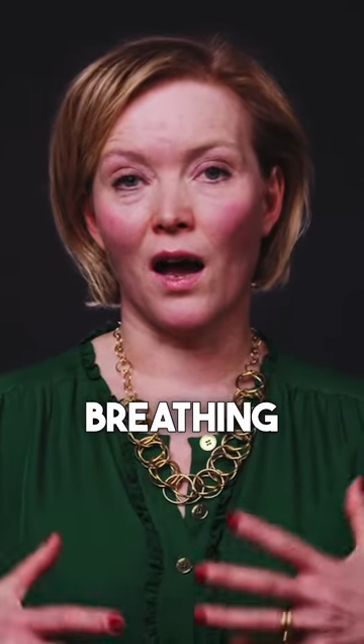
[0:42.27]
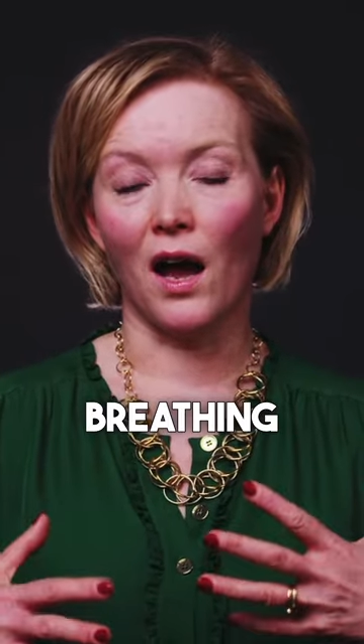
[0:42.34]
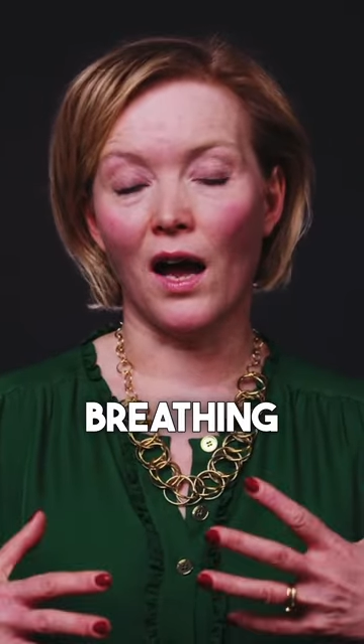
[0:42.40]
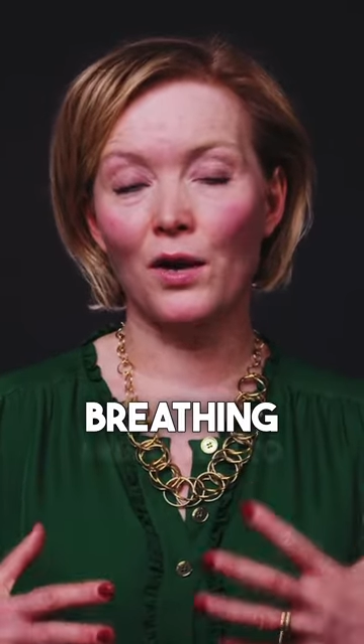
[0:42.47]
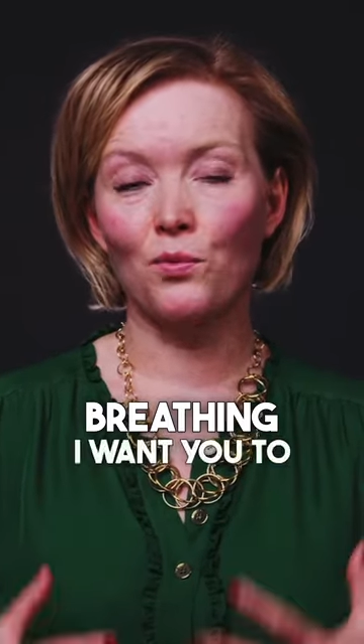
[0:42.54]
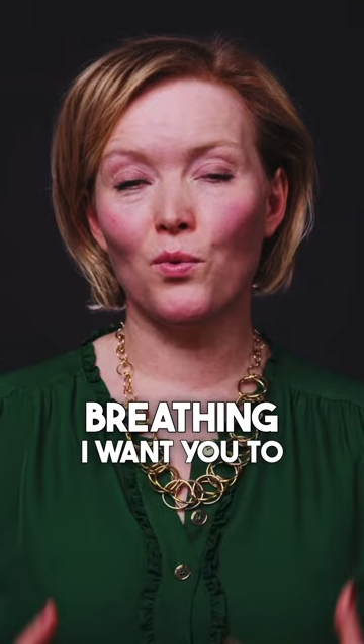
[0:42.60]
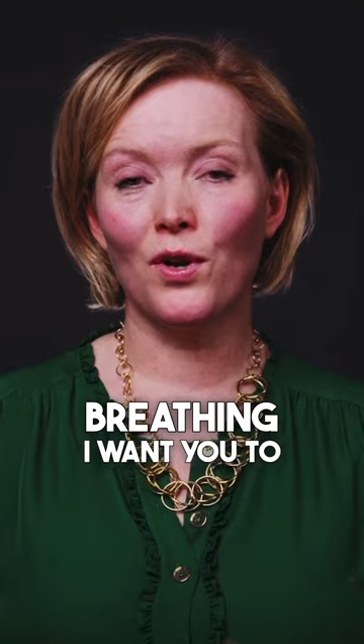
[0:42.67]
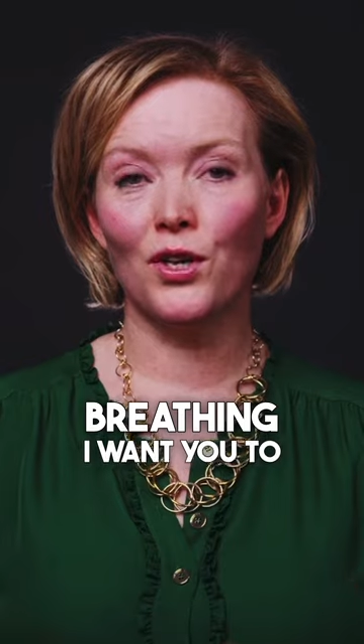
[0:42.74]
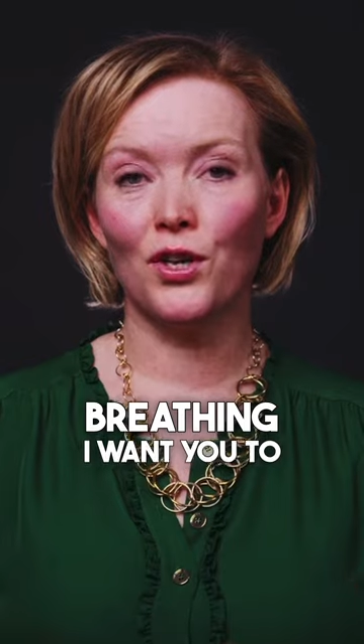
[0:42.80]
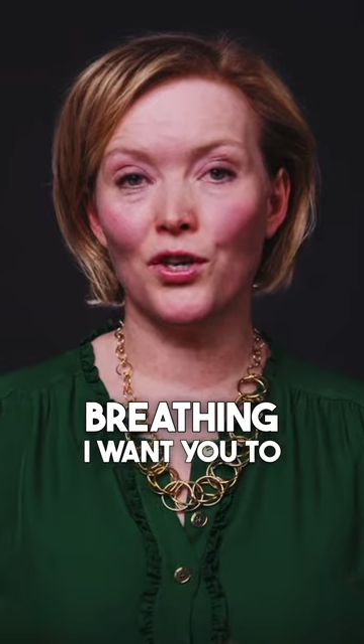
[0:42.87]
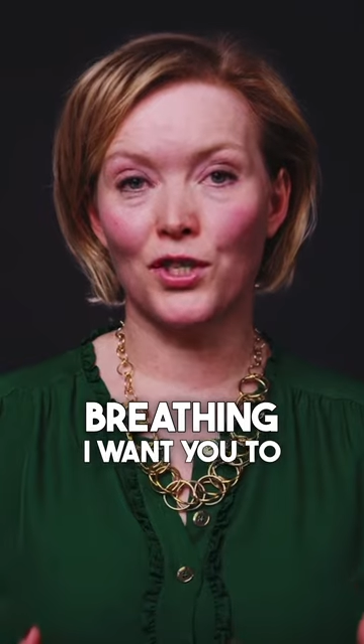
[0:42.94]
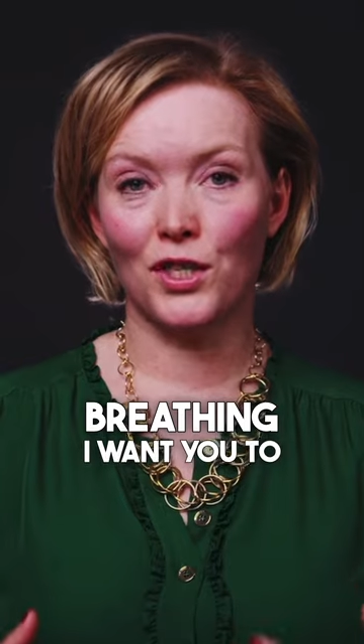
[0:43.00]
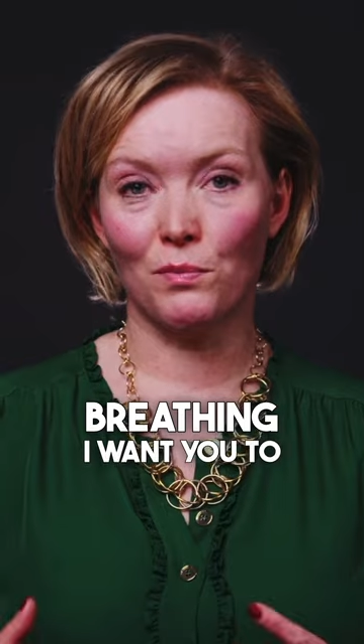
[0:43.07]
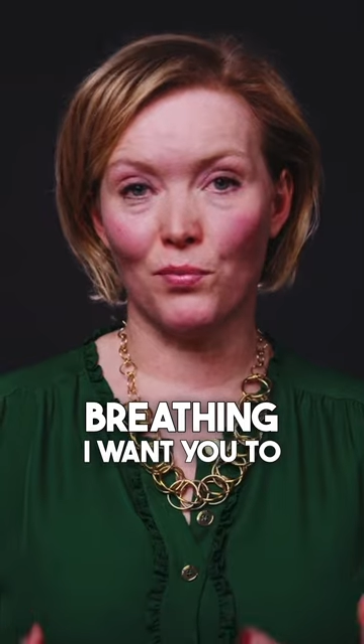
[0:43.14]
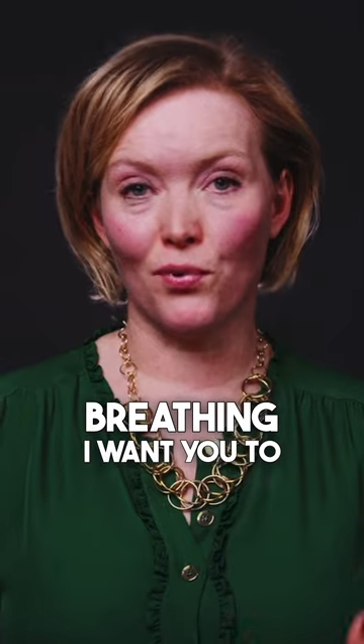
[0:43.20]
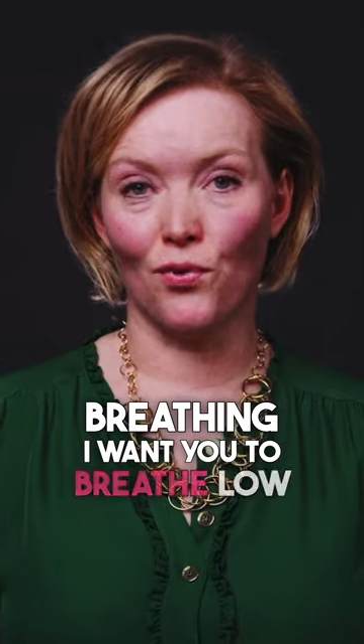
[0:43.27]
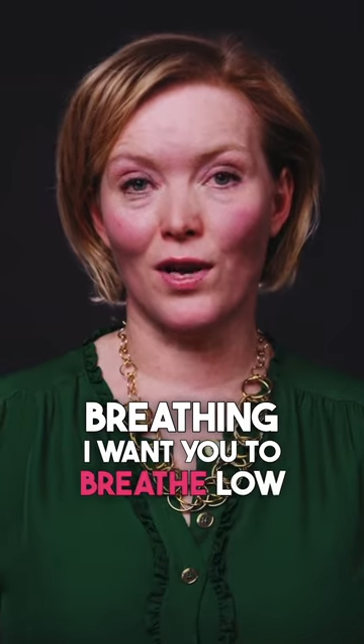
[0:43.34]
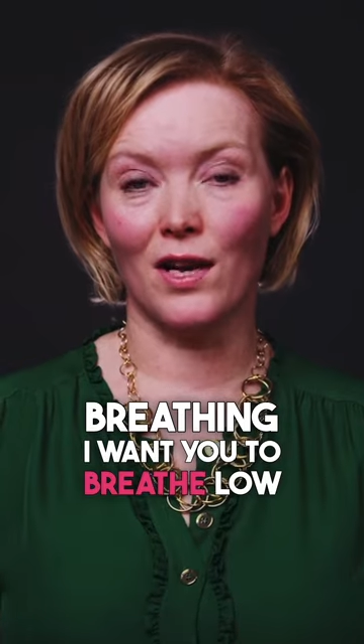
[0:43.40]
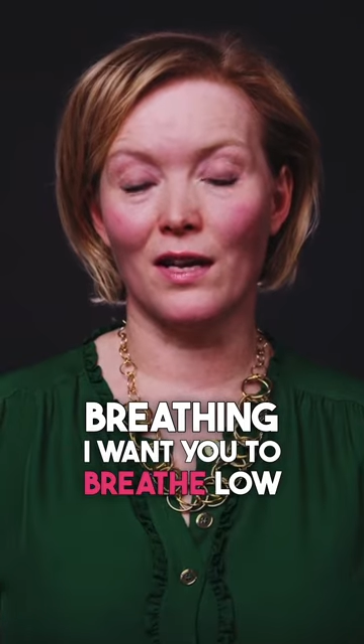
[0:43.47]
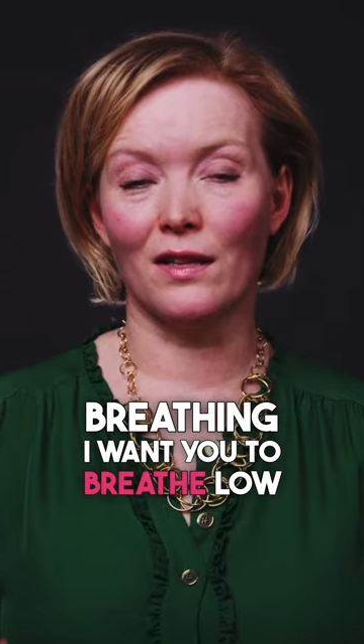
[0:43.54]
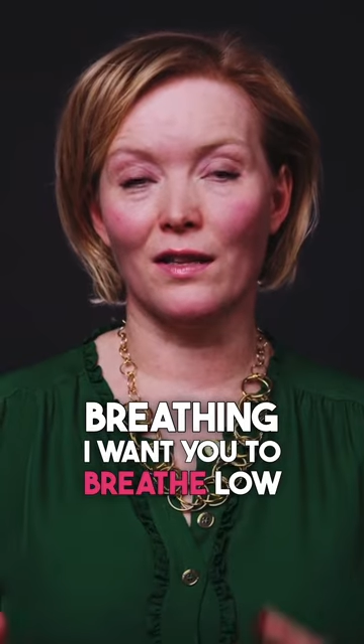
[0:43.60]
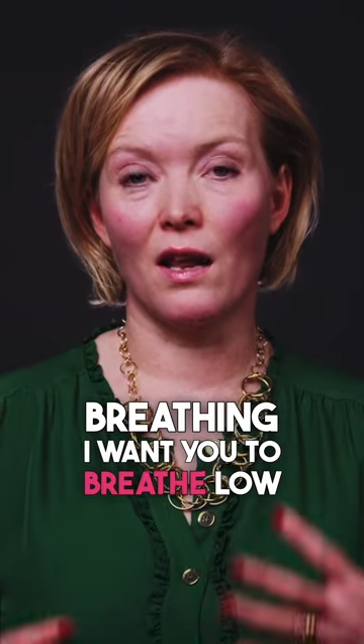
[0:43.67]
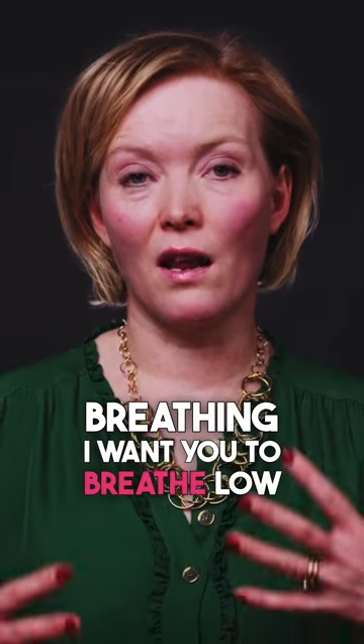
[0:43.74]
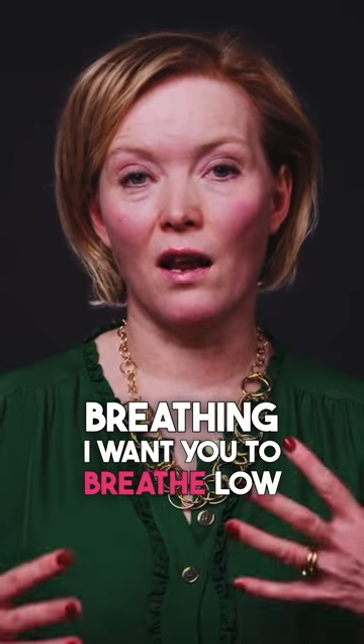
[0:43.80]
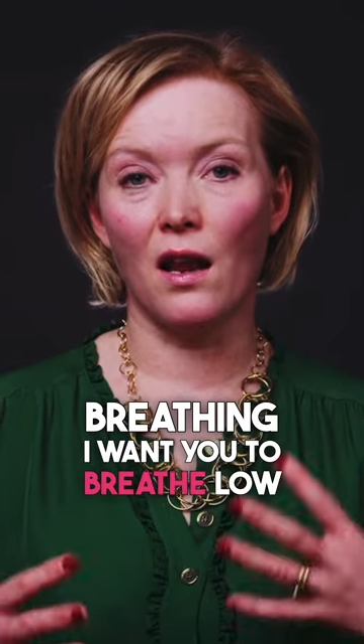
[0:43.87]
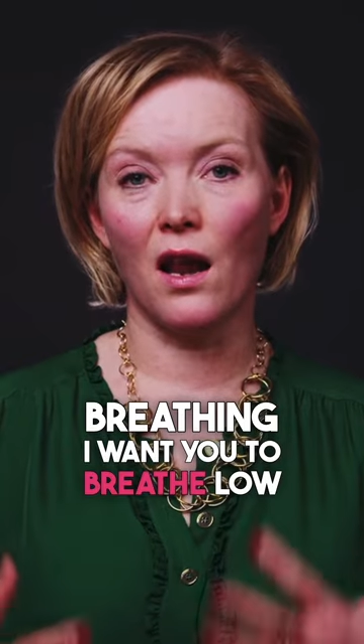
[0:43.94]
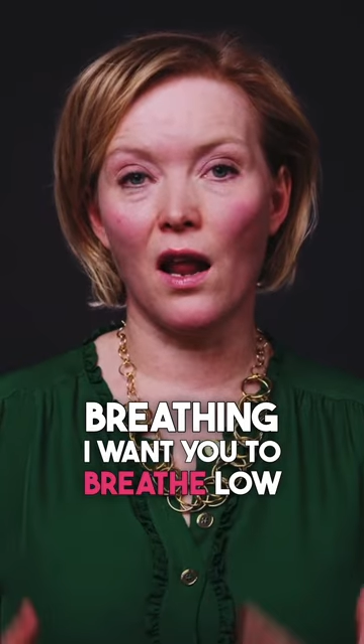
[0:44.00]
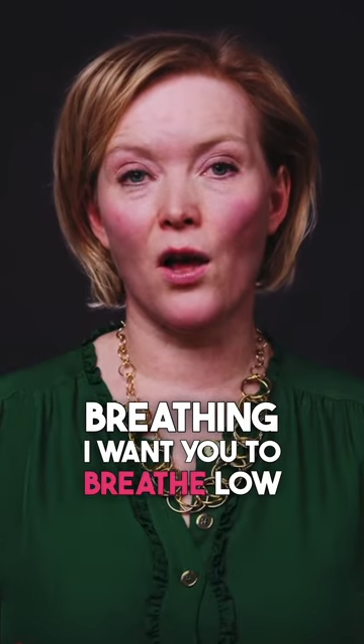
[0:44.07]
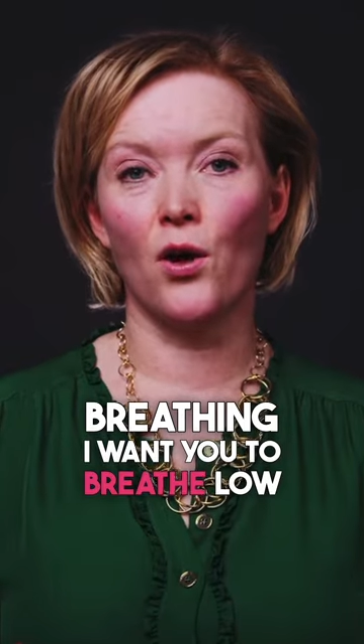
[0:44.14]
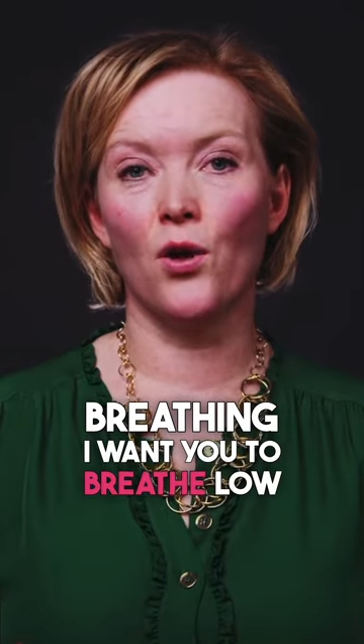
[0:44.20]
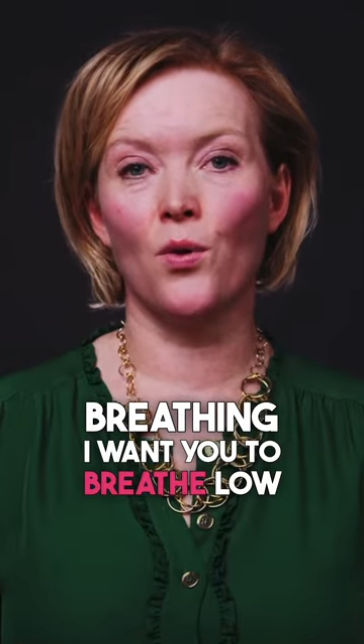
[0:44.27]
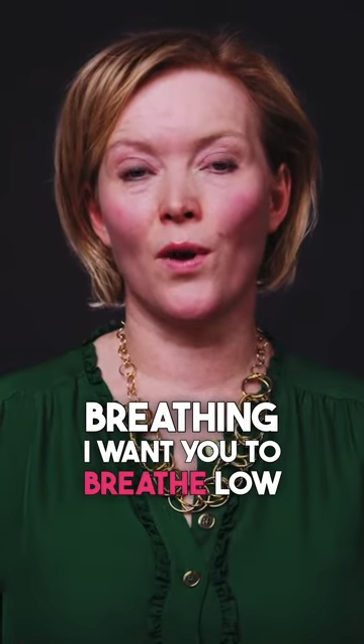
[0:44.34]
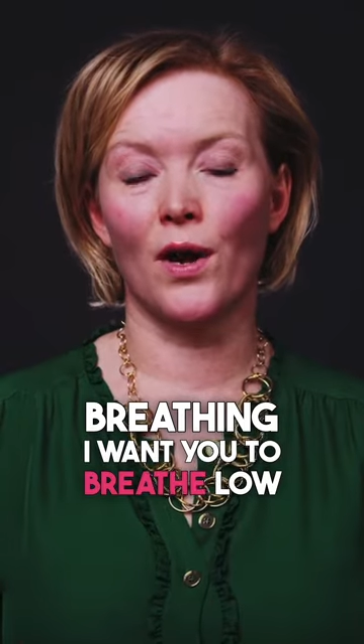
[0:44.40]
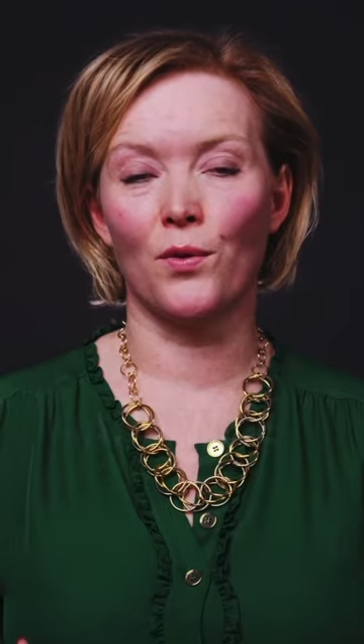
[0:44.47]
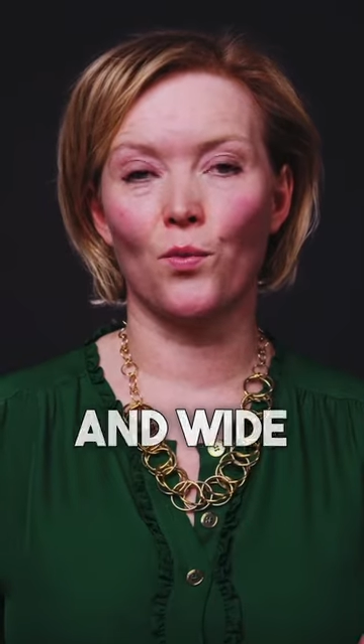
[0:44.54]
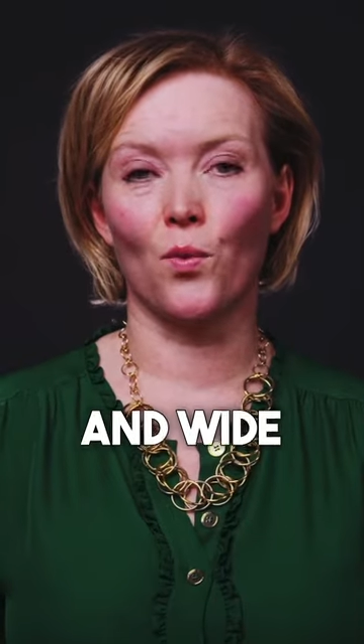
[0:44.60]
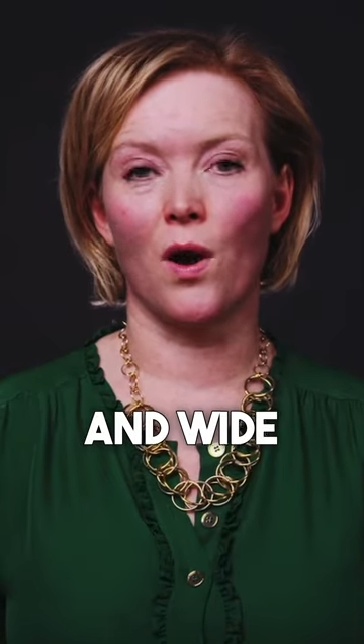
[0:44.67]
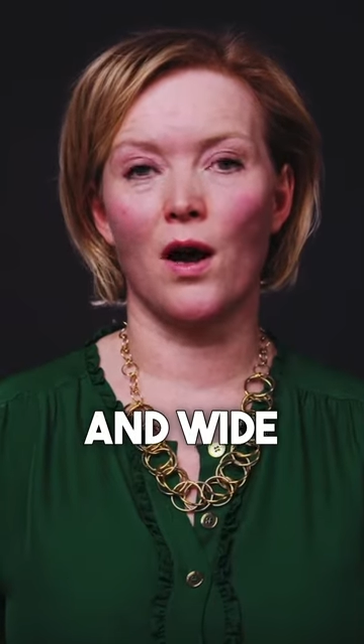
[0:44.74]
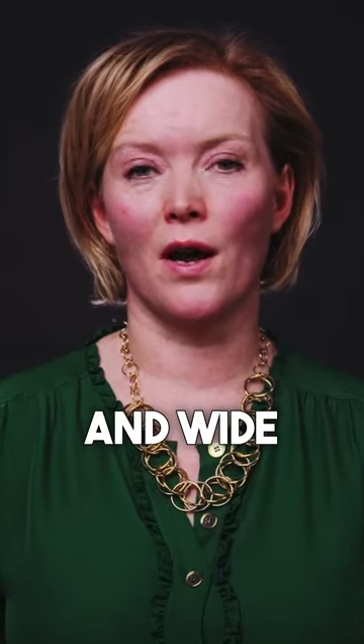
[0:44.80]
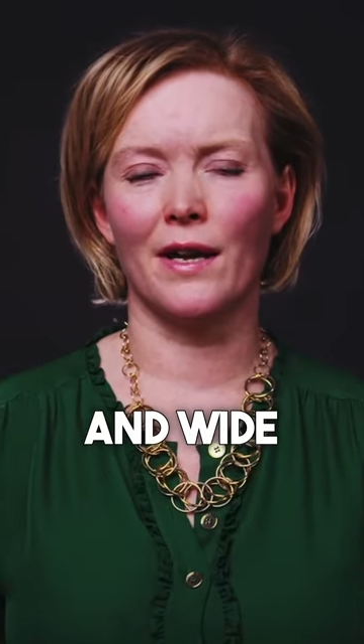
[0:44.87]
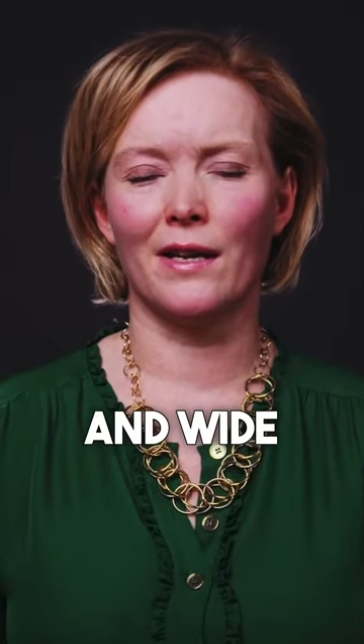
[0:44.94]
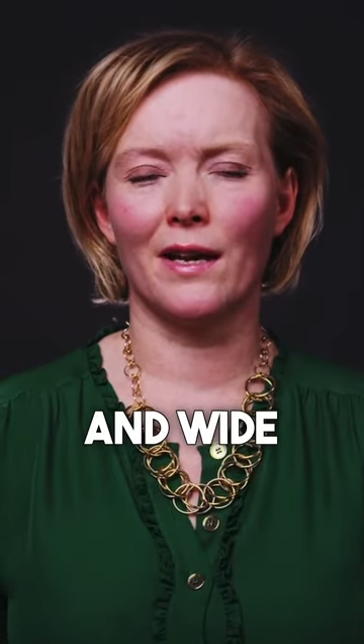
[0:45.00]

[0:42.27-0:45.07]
I want you to breathe low and wide,